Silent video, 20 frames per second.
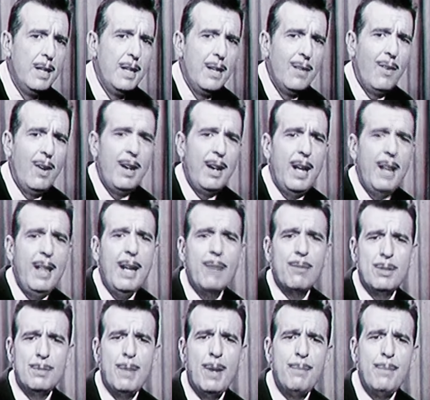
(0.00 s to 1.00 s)
Well, now, that
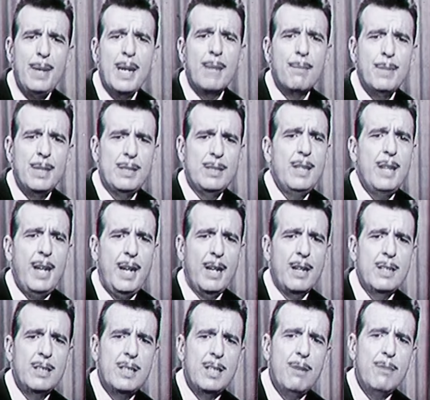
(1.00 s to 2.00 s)
was my big mistake.
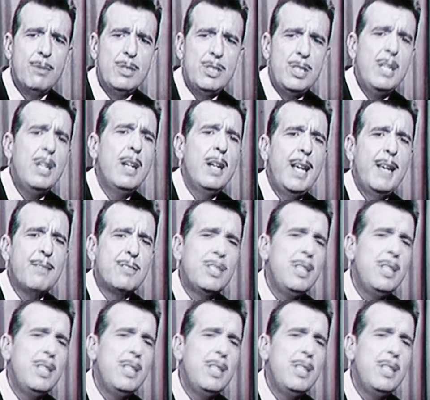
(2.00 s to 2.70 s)
You see, when she left,